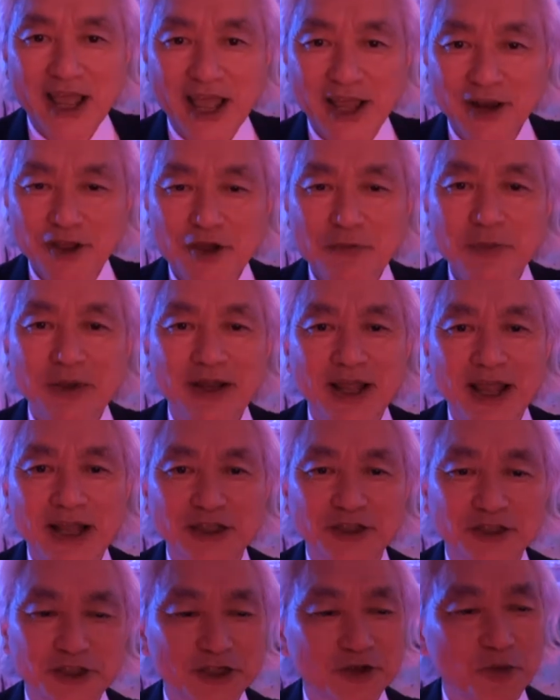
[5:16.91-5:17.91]
And human
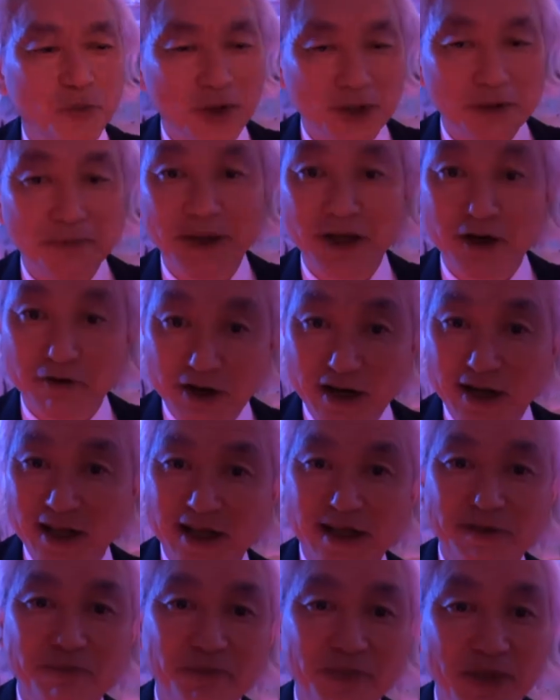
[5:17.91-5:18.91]
nature will be
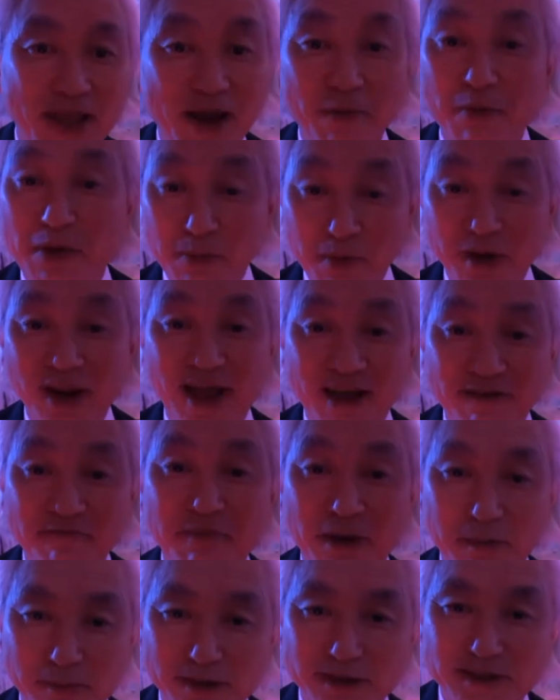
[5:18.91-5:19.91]
greedy, and we will
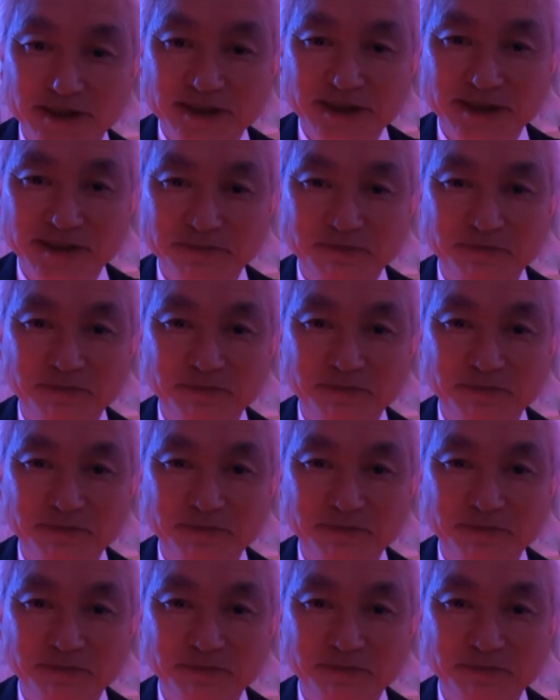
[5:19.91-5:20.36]
have bubbles.